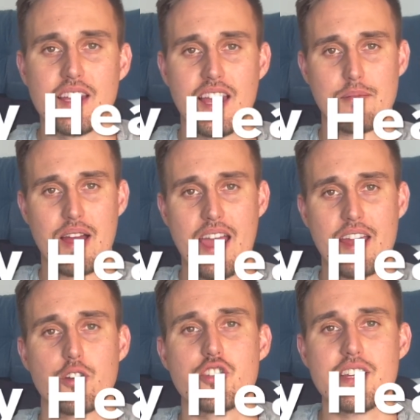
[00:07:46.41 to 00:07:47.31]
and my
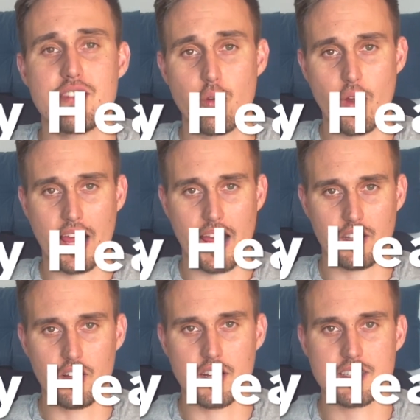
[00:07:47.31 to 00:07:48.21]
energy and the way I
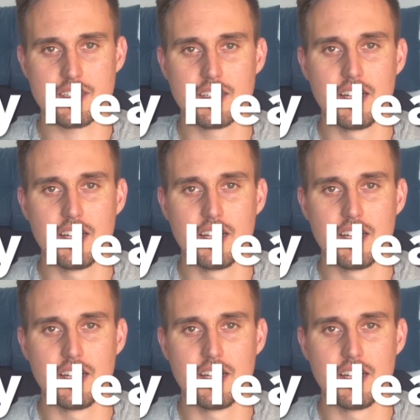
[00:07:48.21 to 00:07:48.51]
looked.